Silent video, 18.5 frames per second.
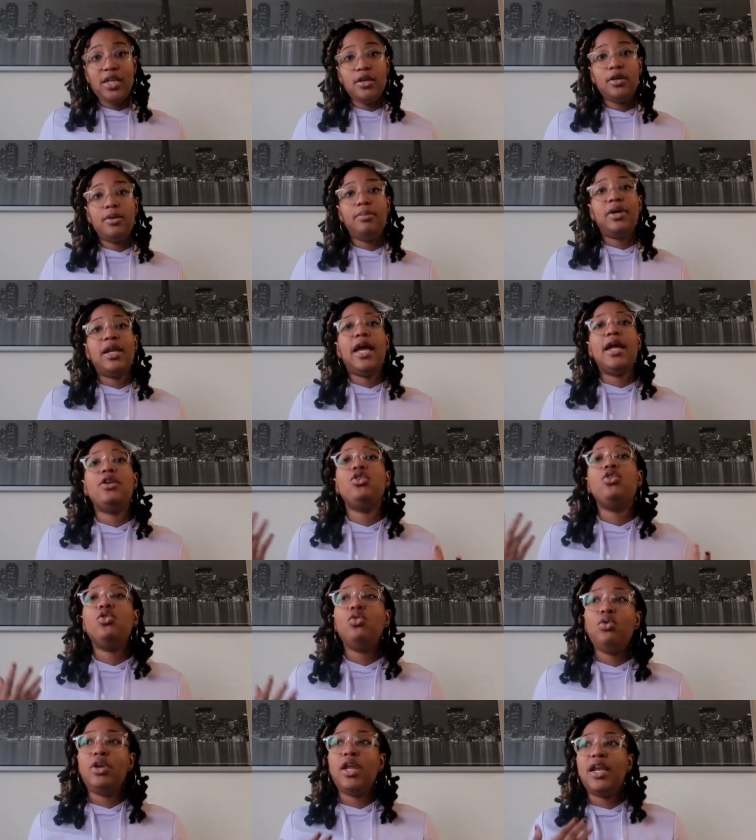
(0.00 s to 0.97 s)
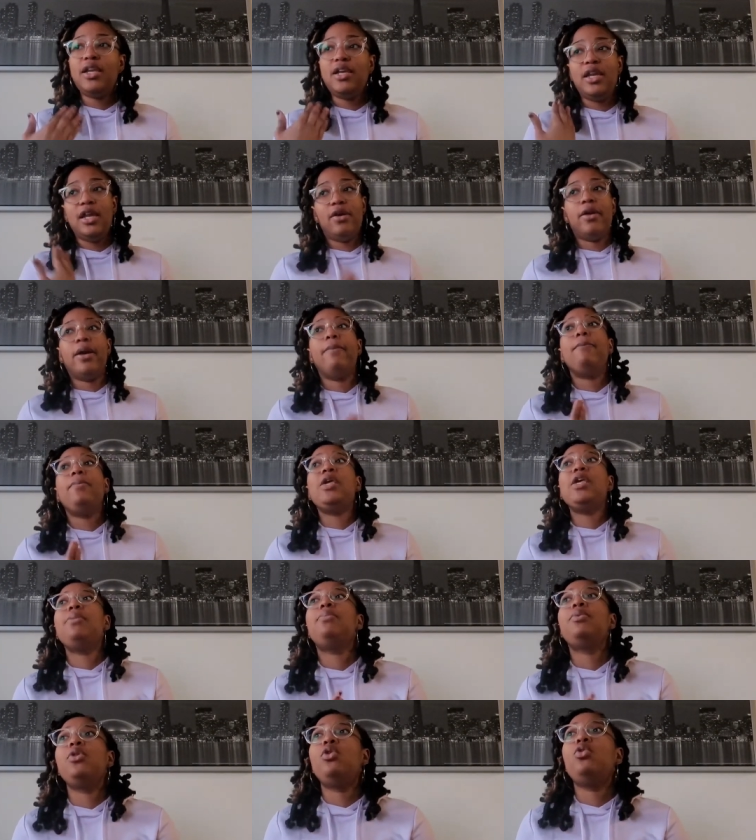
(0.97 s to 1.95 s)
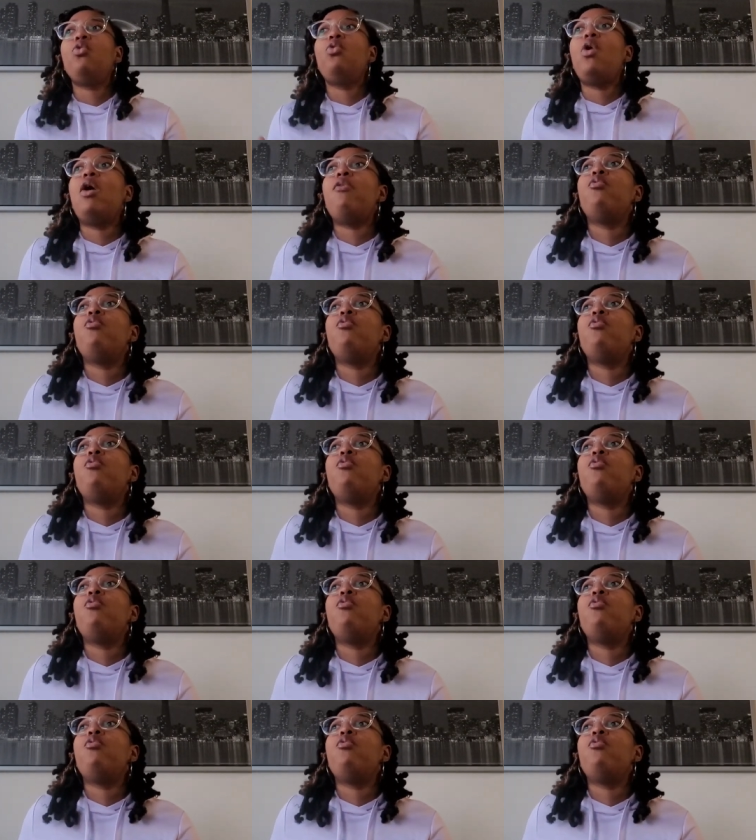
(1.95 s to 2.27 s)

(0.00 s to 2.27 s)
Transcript: year but i know that there are people who